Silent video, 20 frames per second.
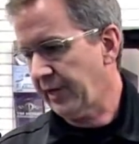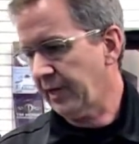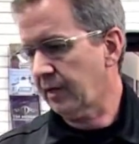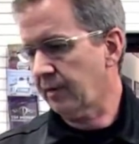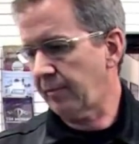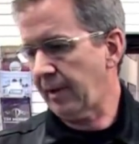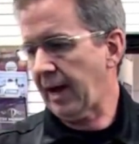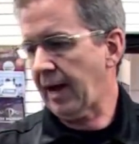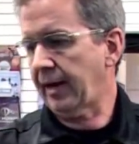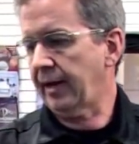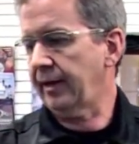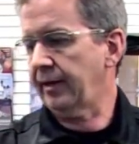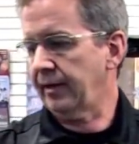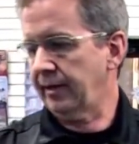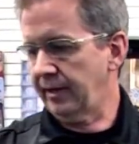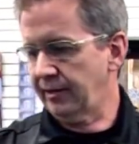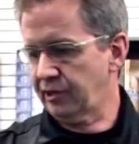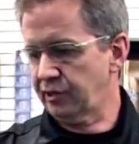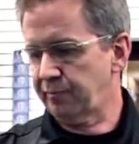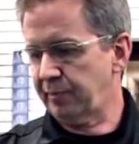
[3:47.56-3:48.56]
think about it
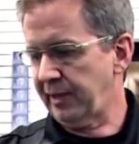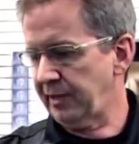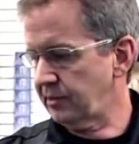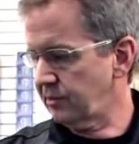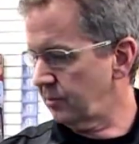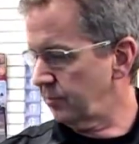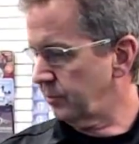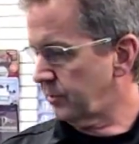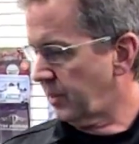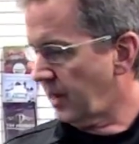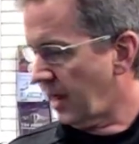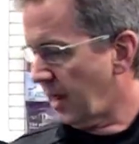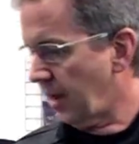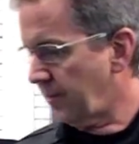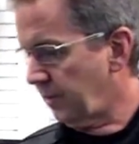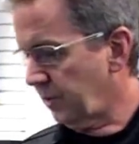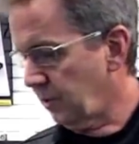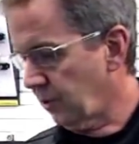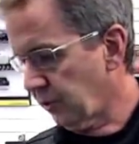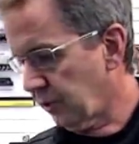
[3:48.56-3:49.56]
and spend some
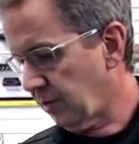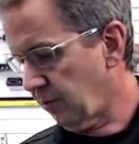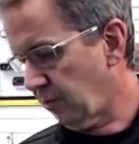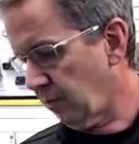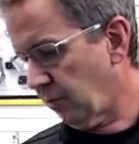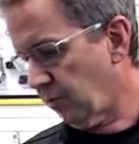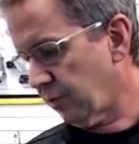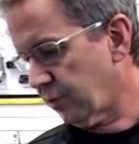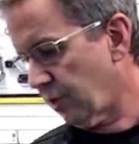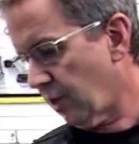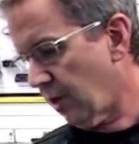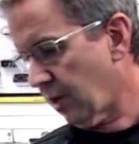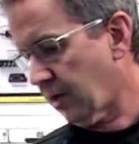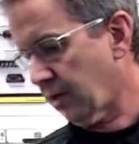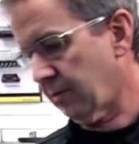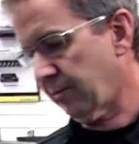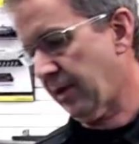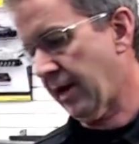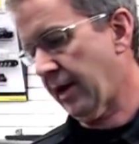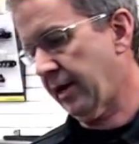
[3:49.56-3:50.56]
time and look at what we're
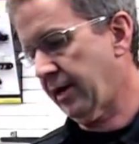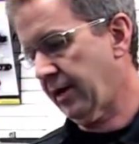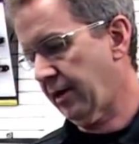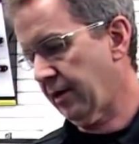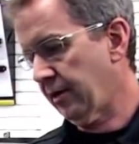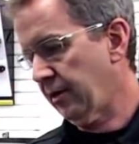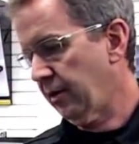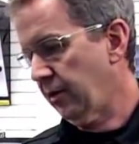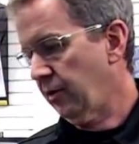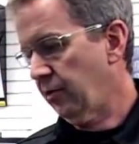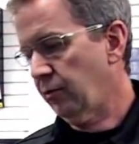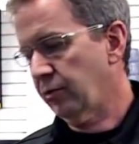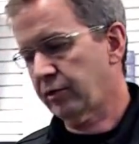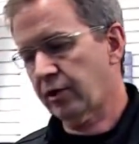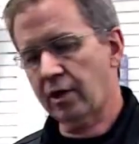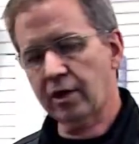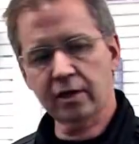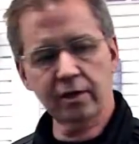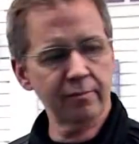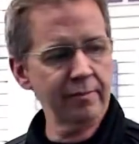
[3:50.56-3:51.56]
talking about here, we're
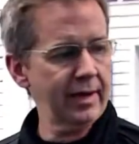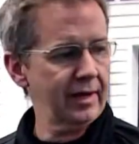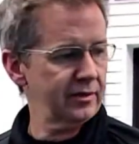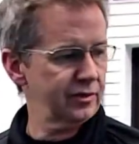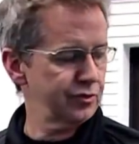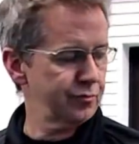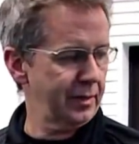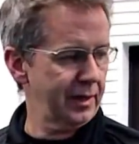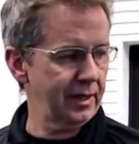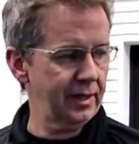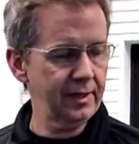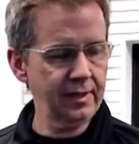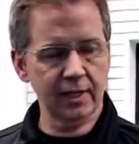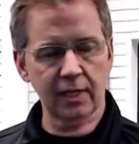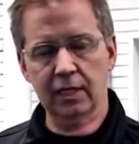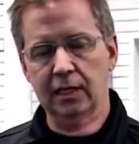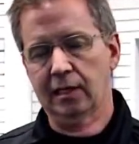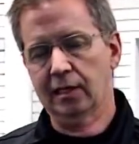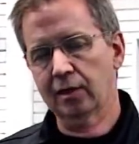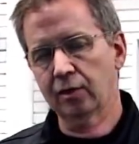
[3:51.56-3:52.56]
talking about spending
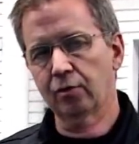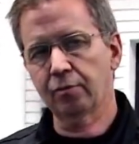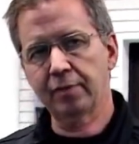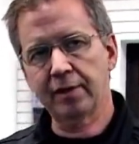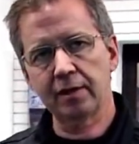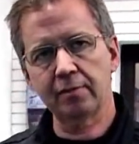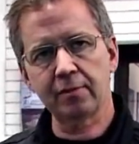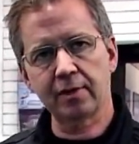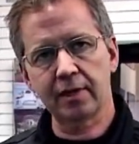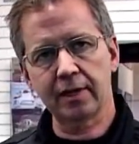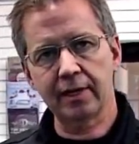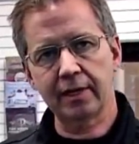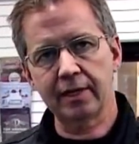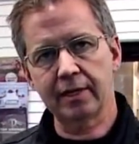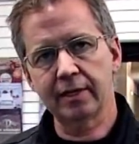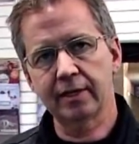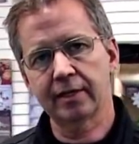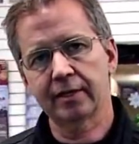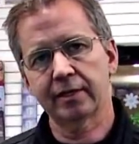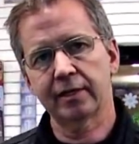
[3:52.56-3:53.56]
a little bit of
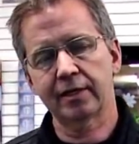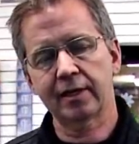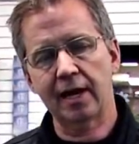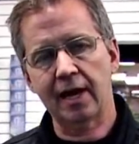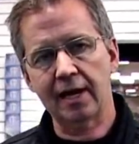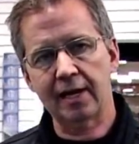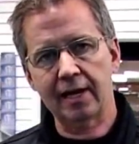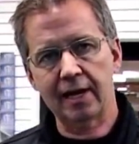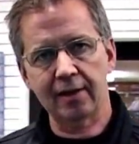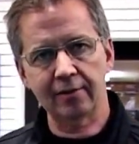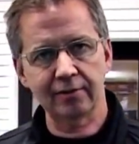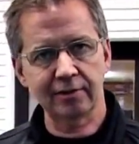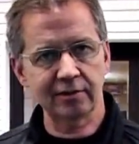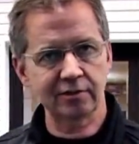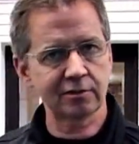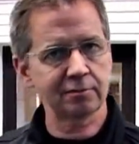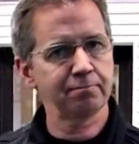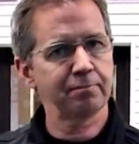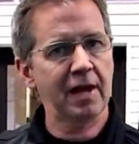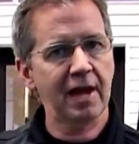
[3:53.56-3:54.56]
money to tie down
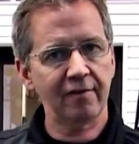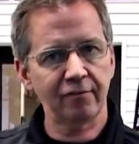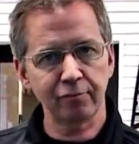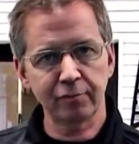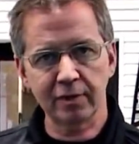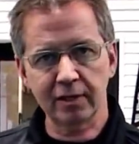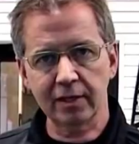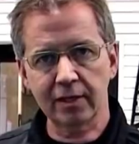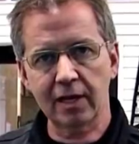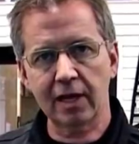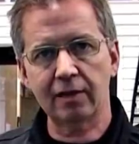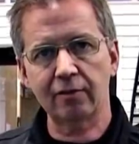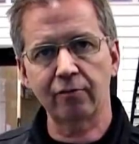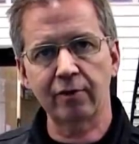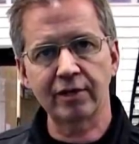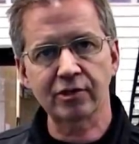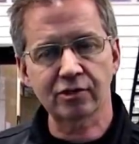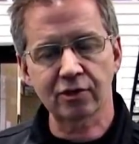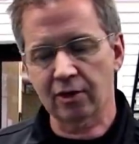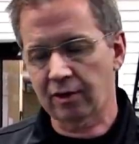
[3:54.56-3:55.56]
this $500,000
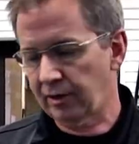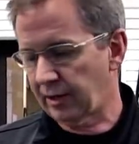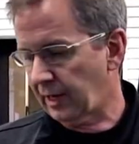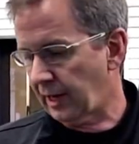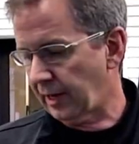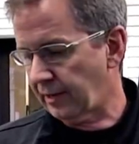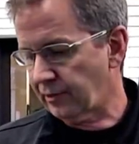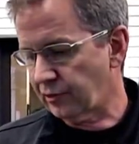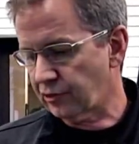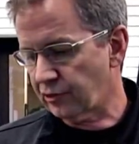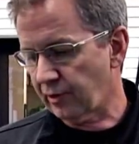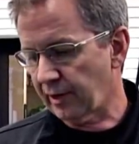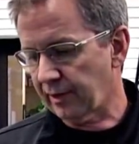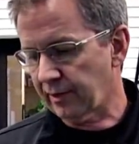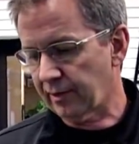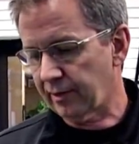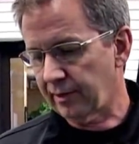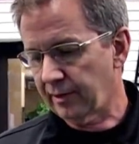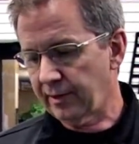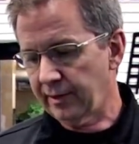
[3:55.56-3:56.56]
race car you got in your
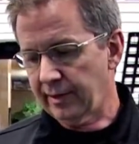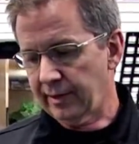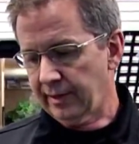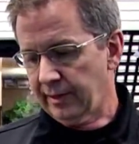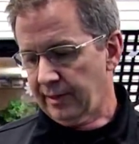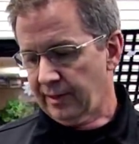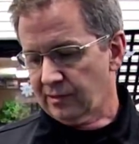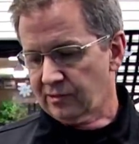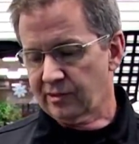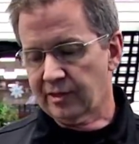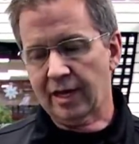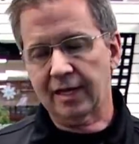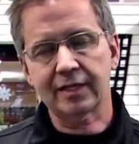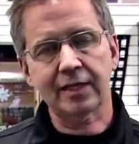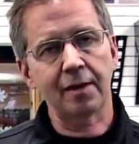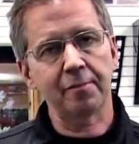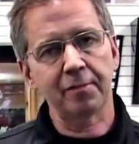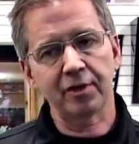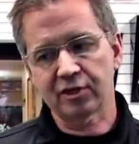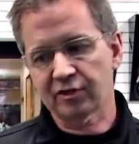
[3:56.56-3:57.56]
trailer. It's not
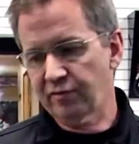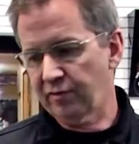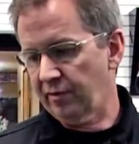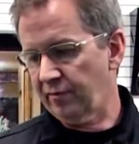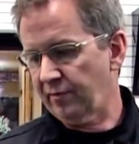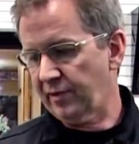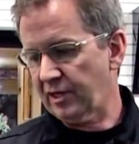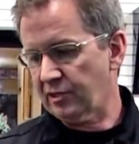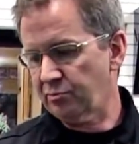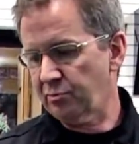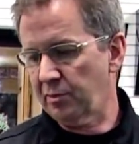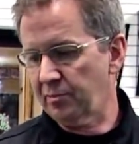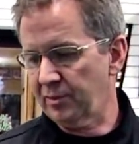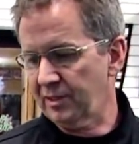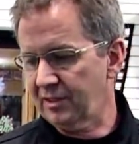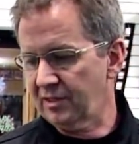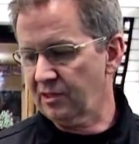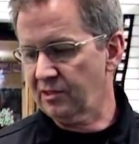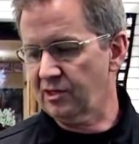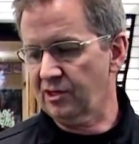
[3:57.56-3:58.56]
that much of an investment,
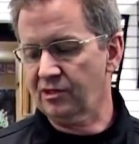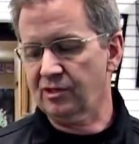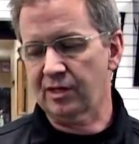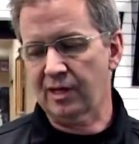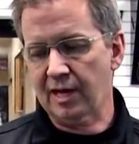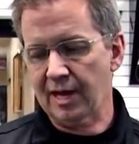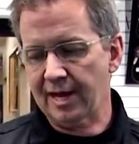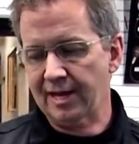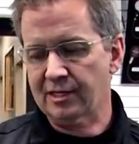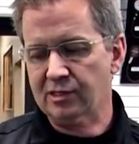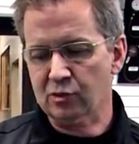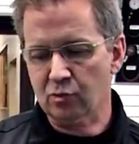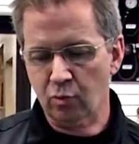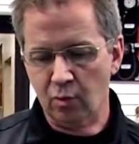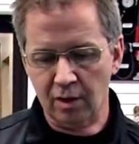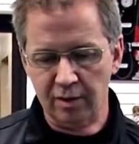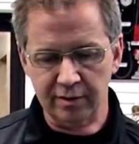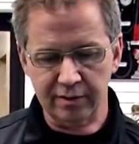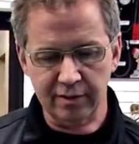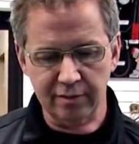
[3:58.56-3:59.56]
but this is nice
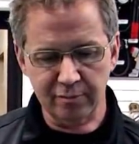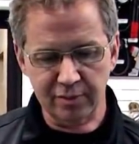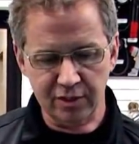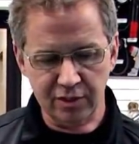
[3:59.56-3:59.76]
quality